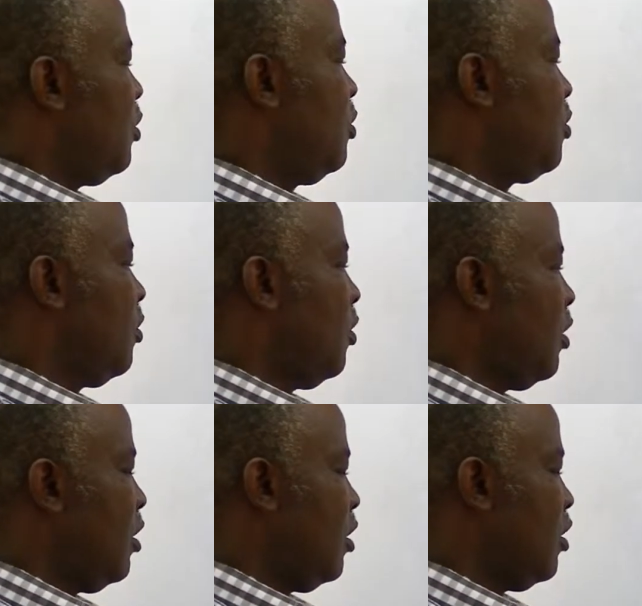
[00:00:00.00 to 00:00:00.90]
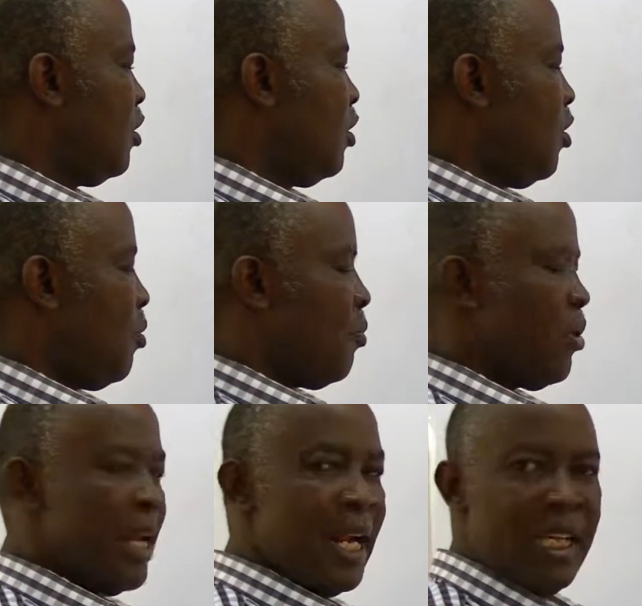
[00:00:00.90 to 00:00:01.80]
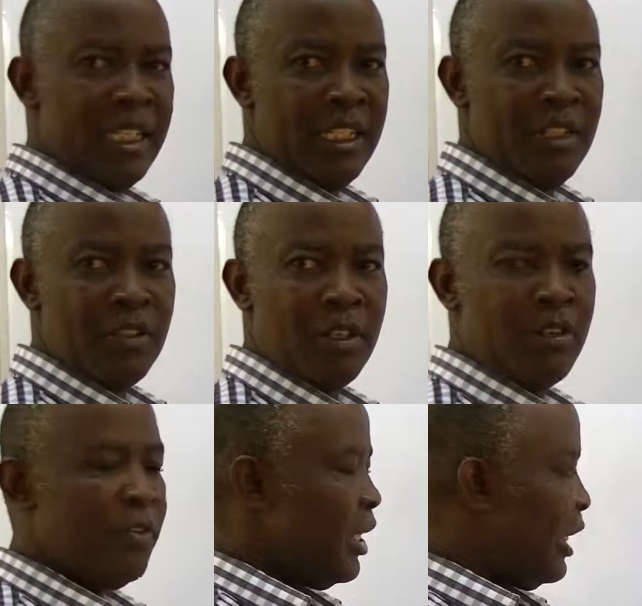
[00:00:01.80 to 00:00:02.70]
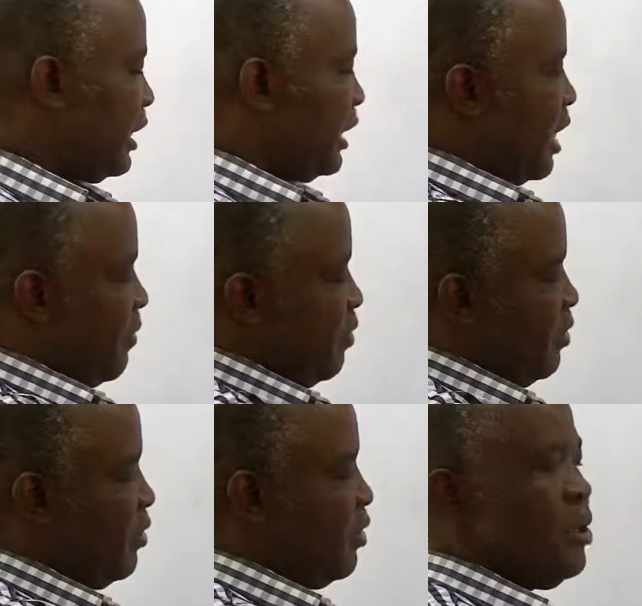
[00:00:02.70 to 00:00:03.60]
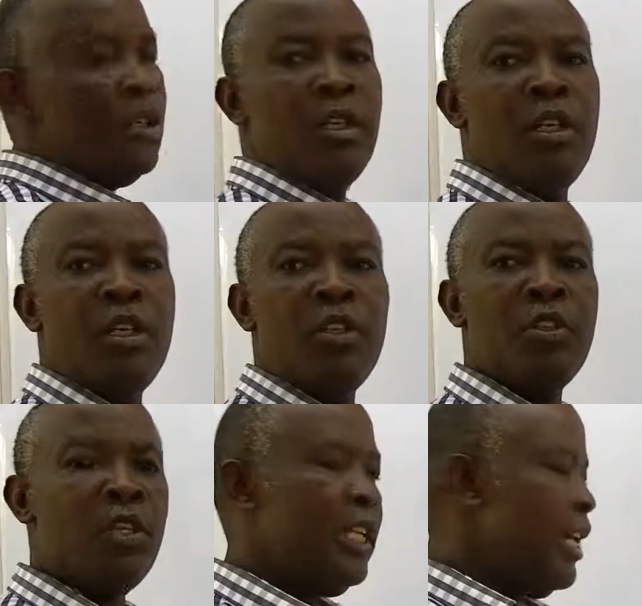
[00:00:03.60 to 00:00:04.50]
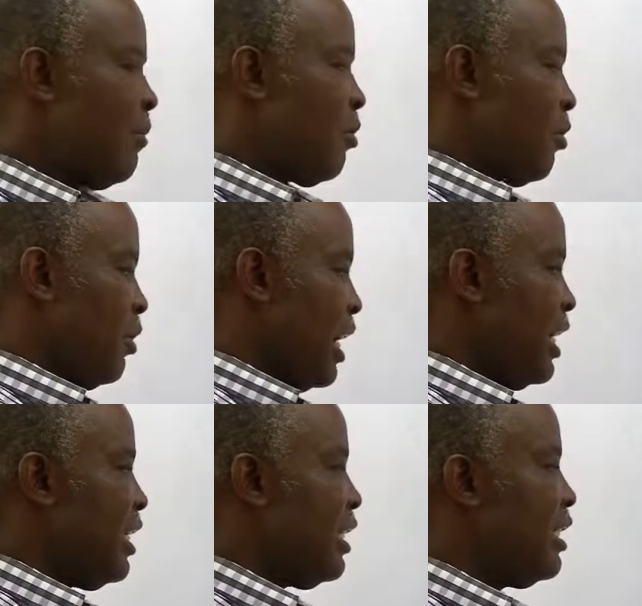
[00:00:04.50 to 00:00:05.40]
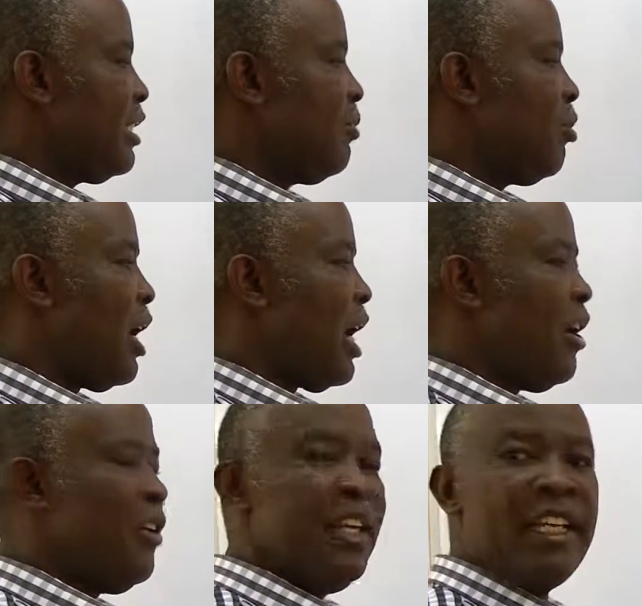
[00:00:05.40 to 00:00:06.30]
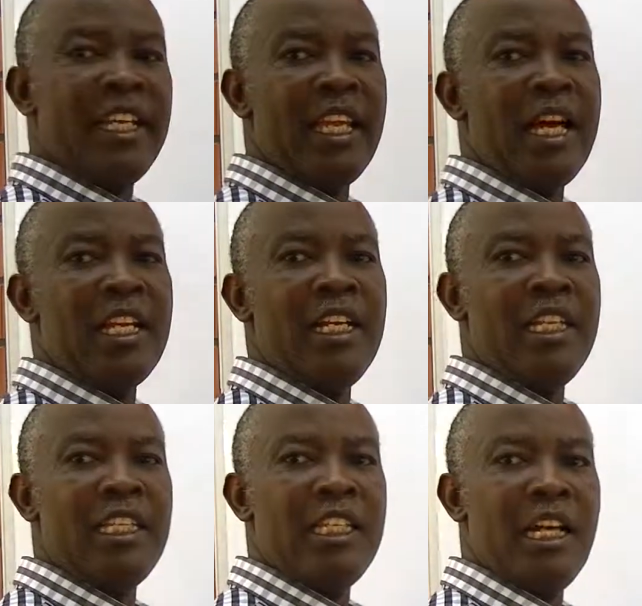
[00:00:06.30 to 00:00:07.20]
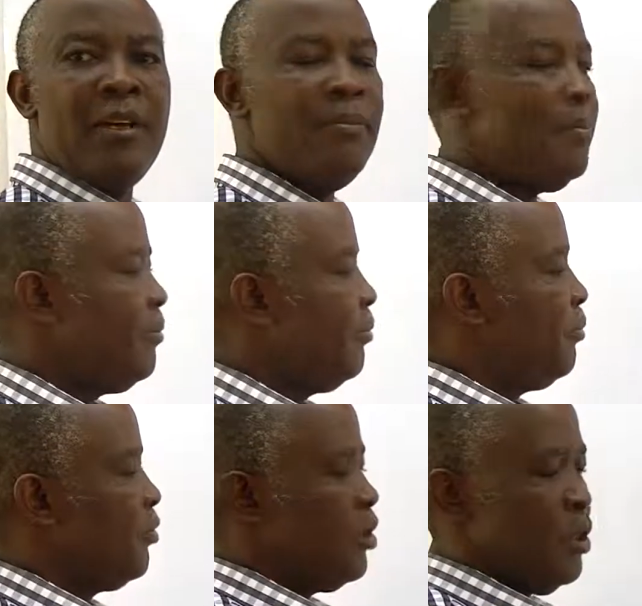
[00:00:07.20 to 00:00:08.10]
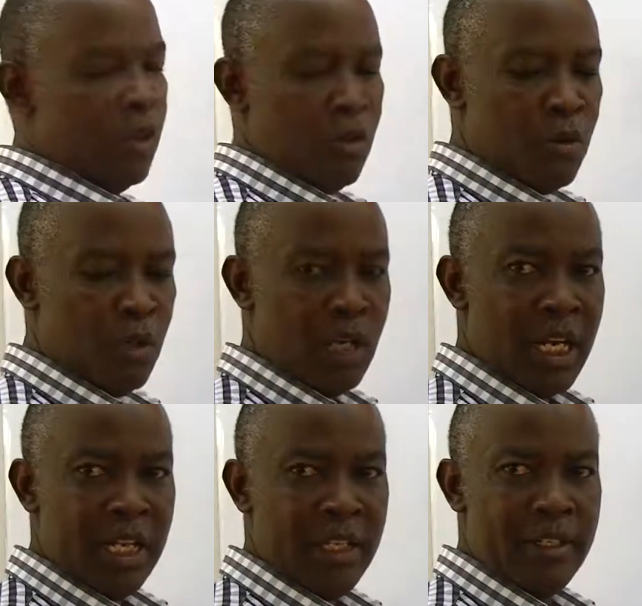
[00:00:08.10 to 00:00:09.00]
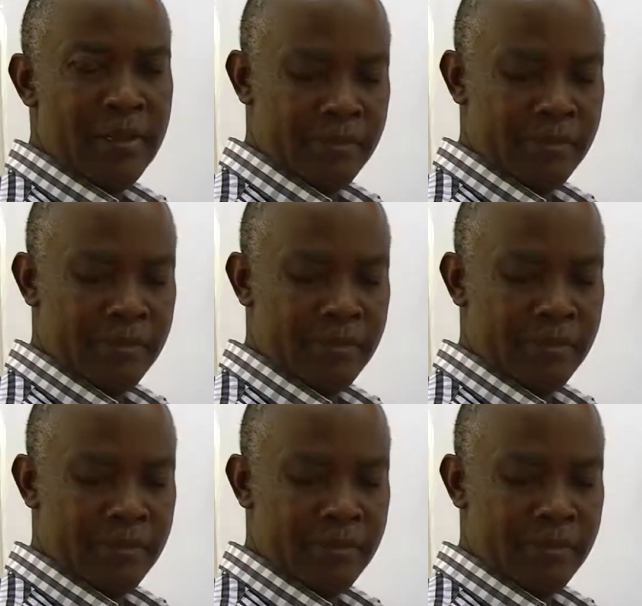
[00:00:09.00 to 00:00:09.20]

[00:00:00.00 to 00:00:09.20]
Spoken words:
due to low polarization. For example, sodium chloride is more ionic than lithium chloride.